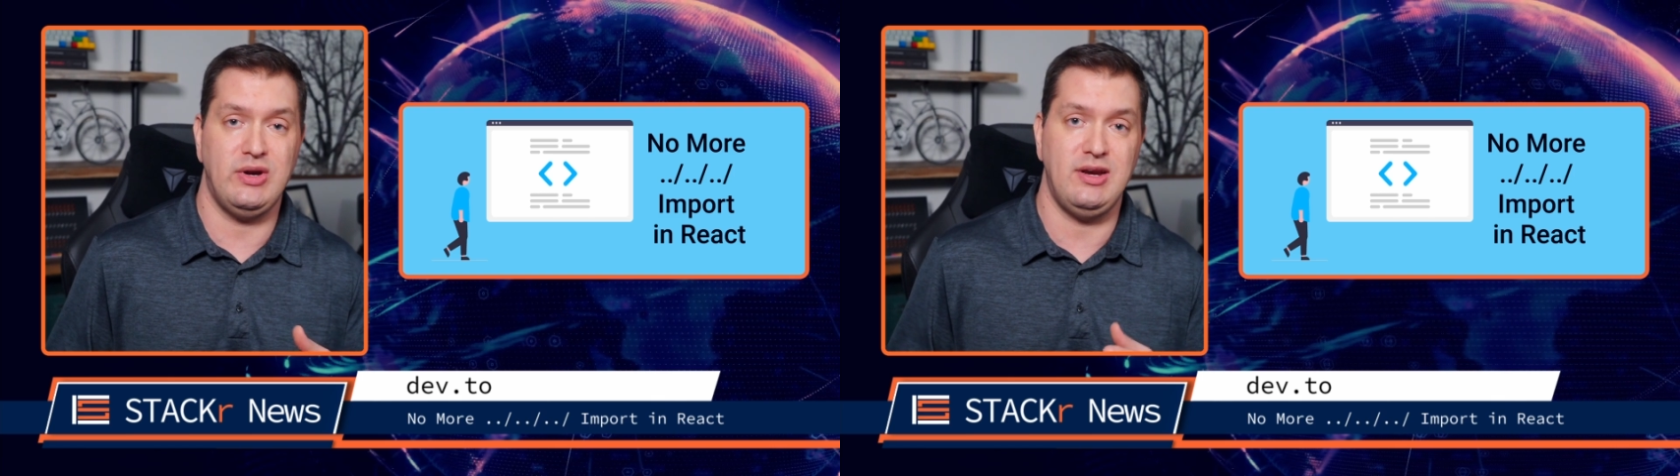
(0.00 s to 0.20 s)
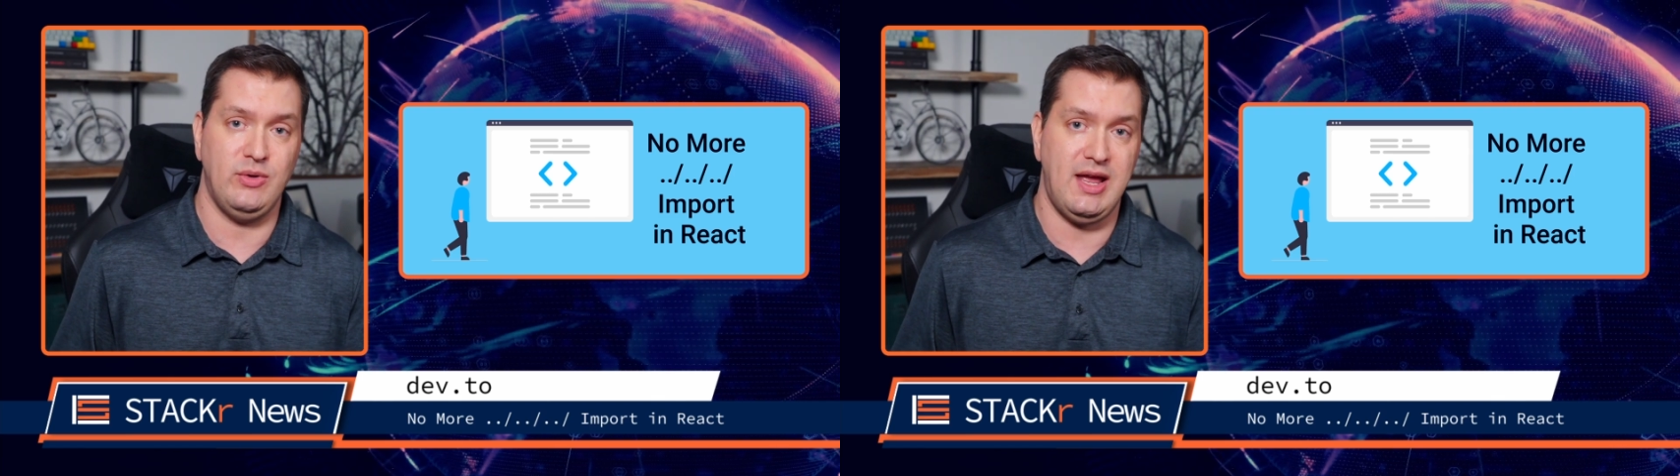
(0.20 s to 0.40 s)

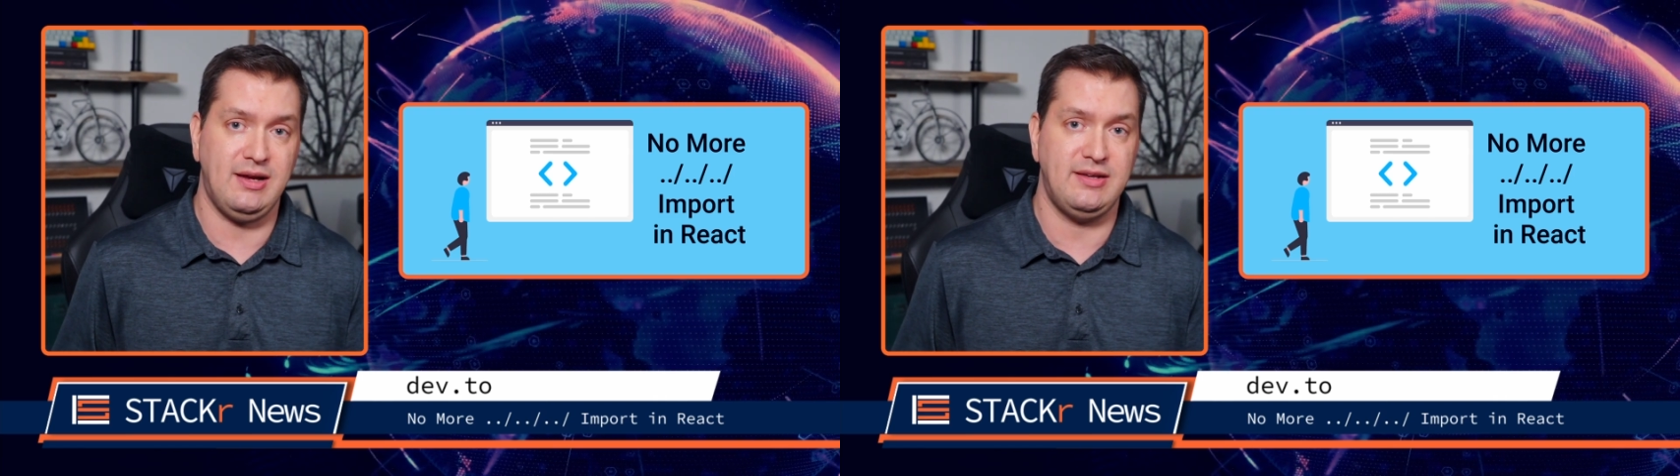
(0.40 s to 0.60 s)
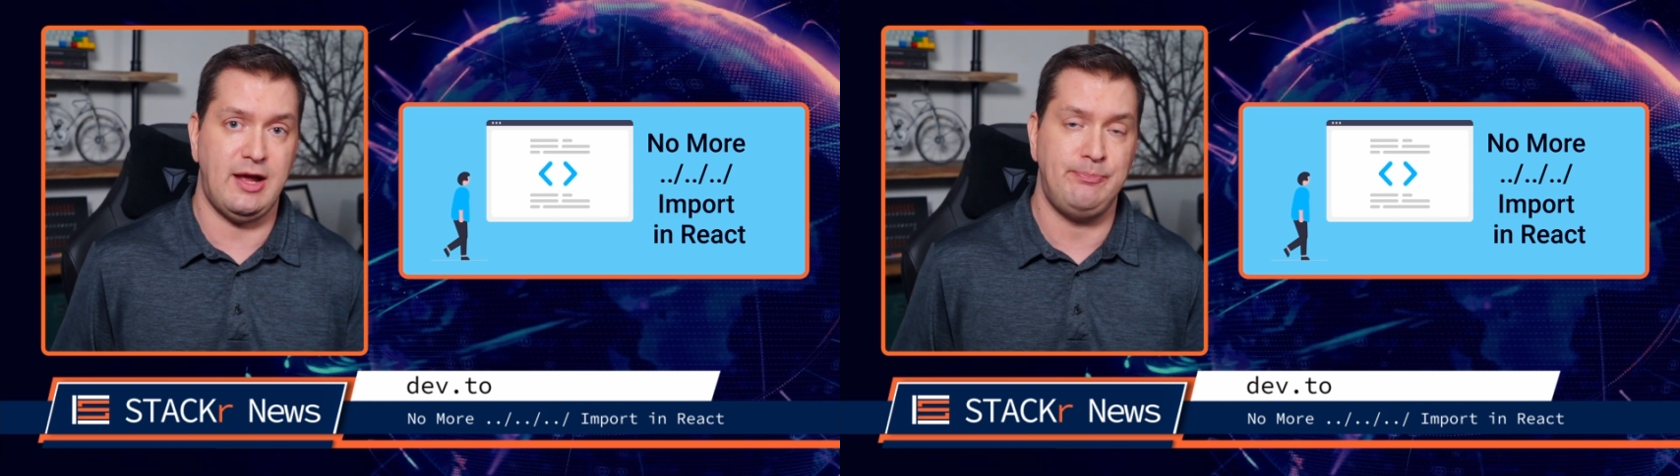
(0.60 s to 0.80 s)
Create
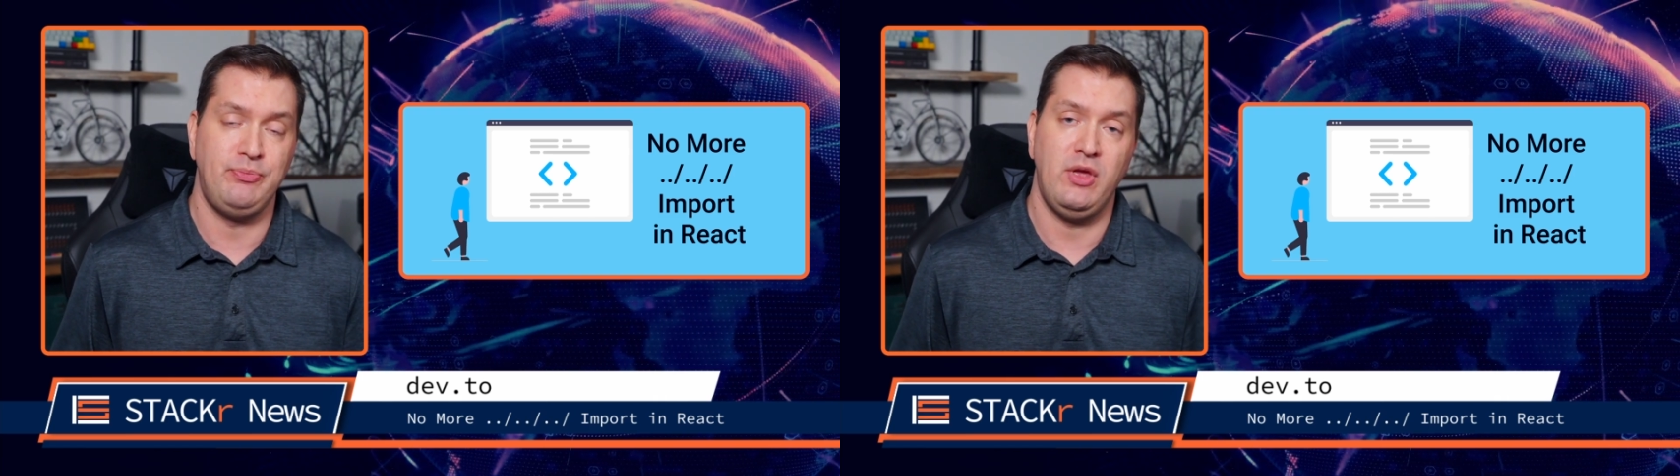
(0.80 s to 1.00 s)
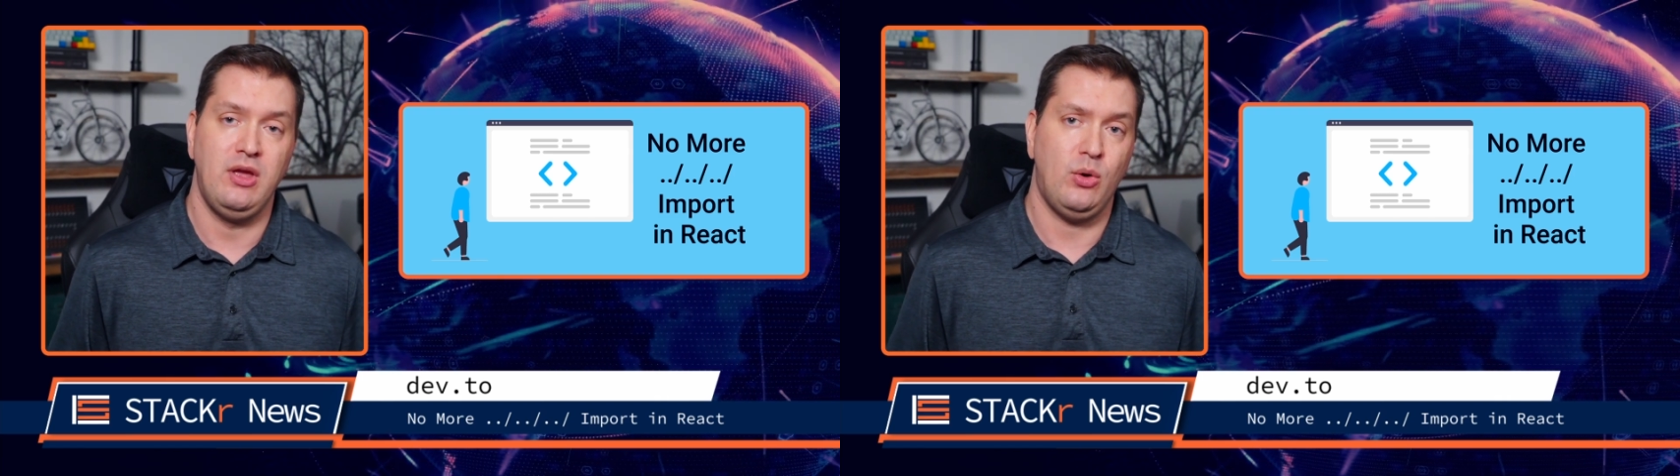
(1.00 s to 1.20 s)
React App.
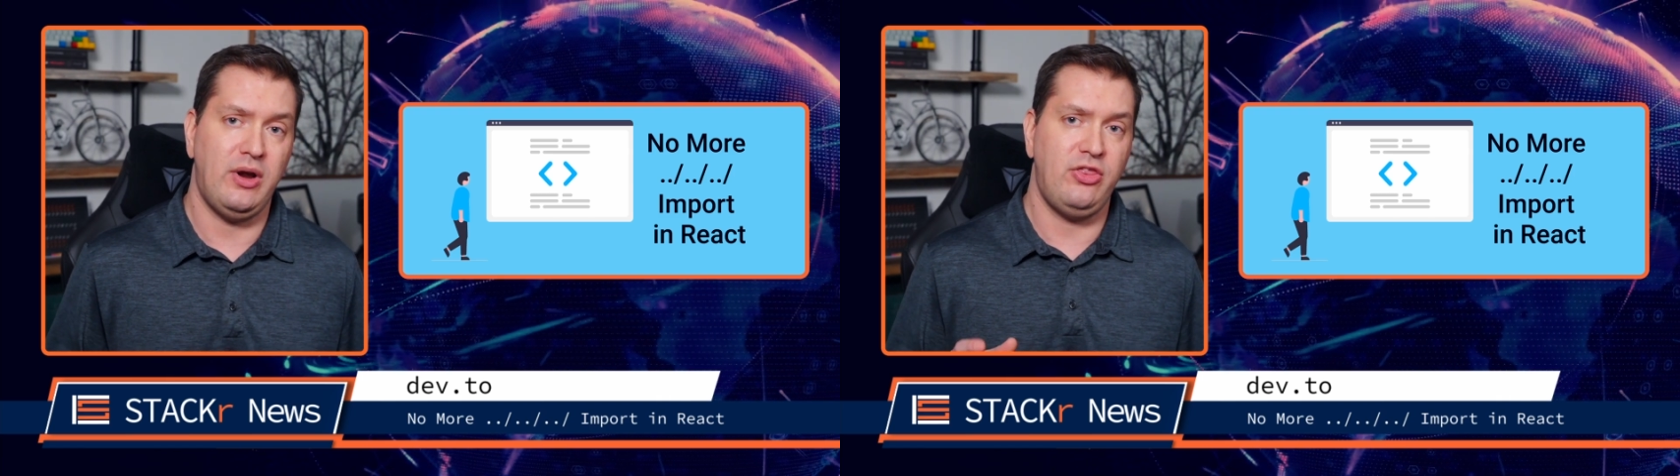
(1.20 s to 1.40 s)
And what